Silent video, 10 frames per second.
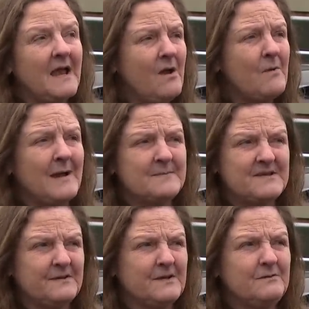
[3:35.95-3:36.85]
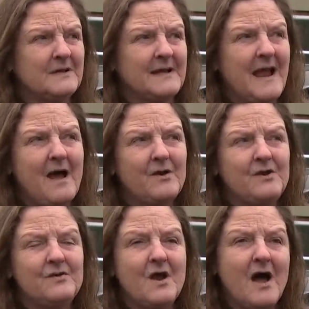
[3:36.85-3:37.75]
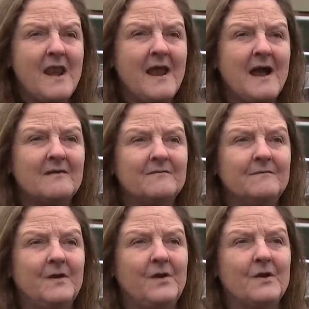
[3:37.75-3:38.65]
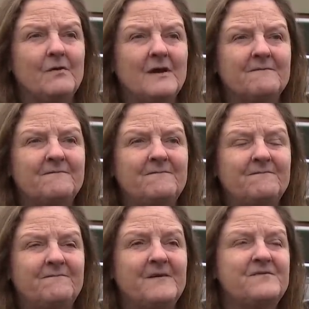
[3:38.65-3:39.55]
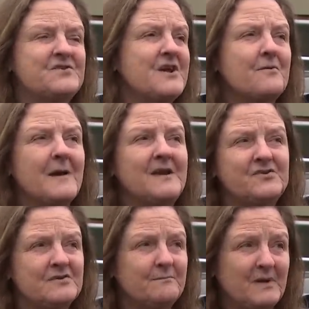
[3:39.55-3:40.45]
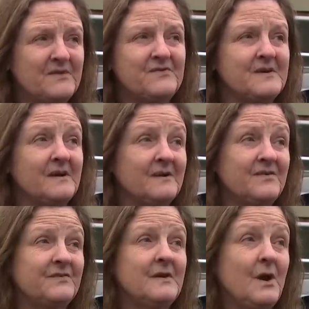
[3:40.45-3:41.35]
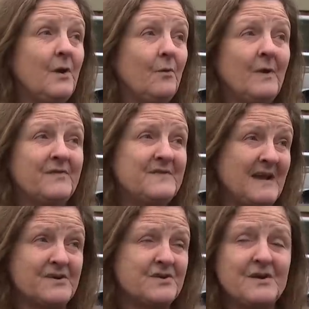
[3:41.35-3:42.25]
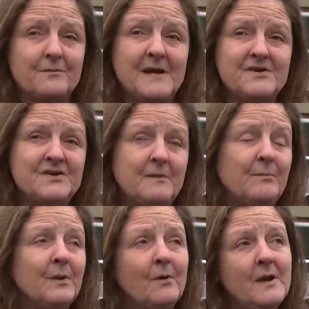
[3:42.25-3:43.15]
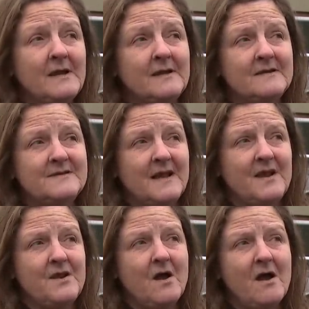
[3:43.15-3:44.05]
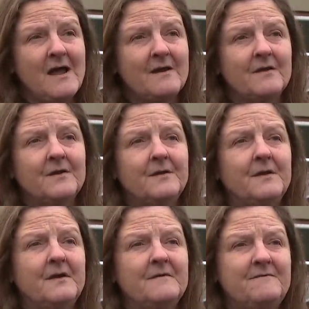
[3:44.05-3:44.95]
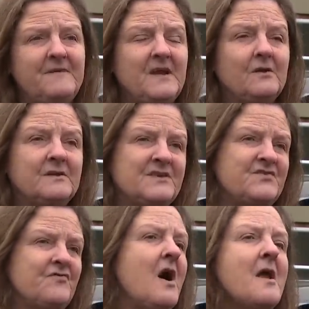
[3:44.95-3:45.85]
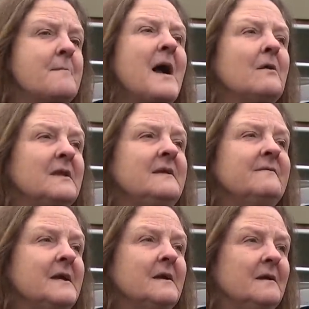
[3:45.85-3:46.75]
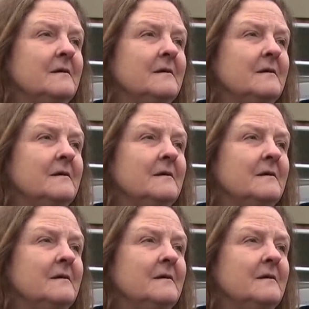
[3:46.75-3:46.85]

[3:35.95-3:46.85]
Oh, absolutely. How do you not have, you know, a fifth-generation business with second-generation employees and not feel distraught about leaving?